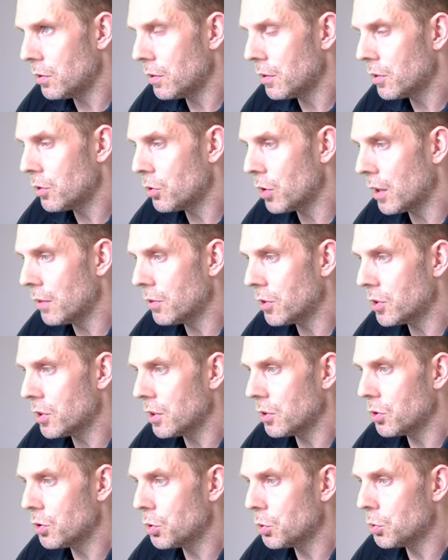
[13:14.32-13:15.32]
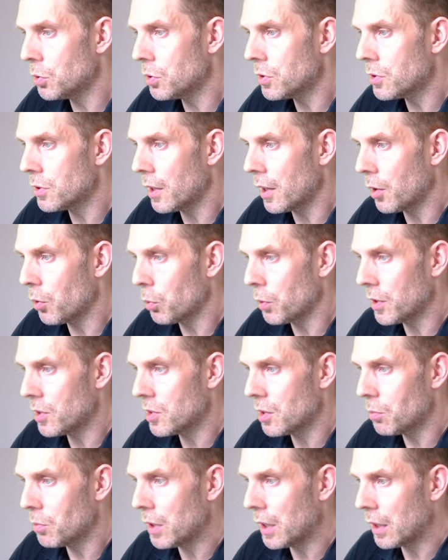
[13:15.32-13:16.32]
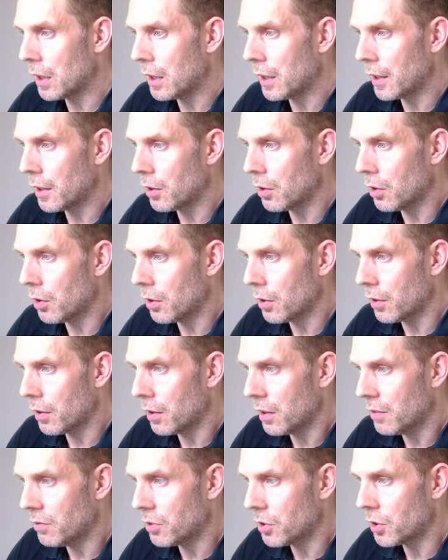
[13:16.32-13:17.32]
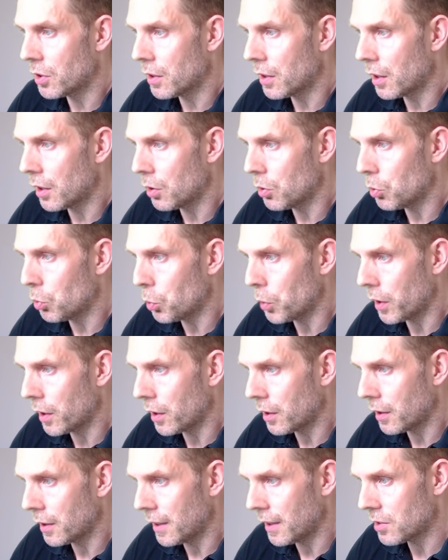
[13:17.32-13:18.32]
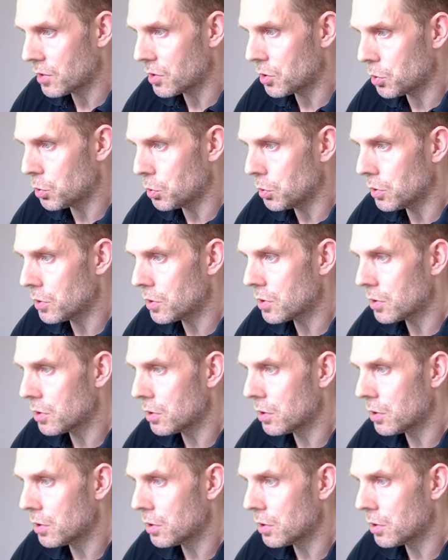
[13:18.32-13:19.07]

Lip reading: drivers and tools, and we simply click on VirtIO Win Guest Tools